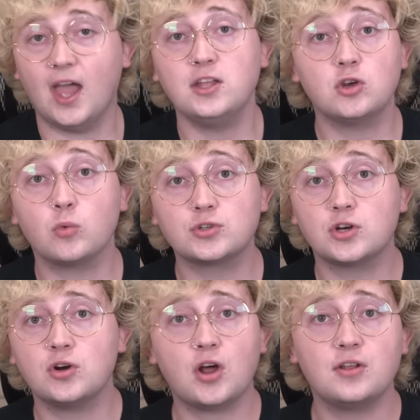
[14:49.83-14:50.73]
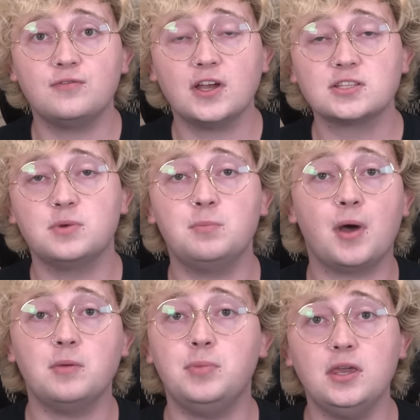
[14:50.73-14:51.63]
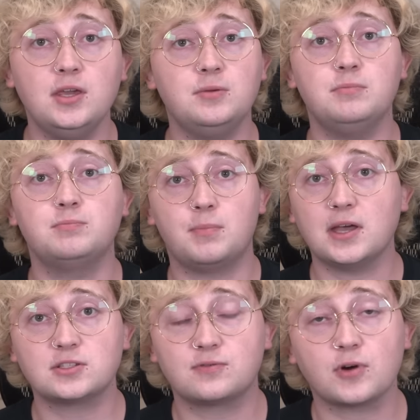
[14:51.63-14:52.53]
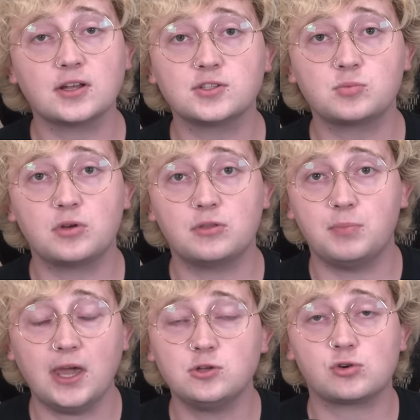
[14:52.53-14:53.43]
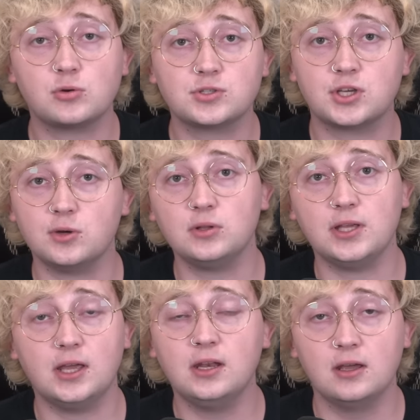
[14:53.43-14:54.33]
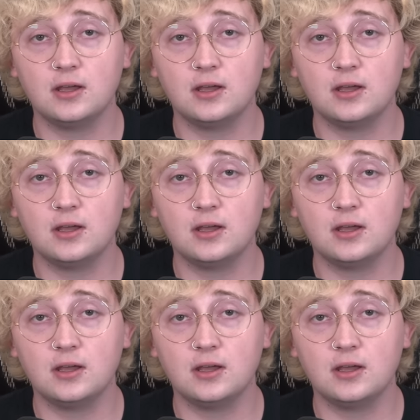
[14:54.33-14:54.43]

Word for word: and your return on investment by being best friends with Bedros Keuilian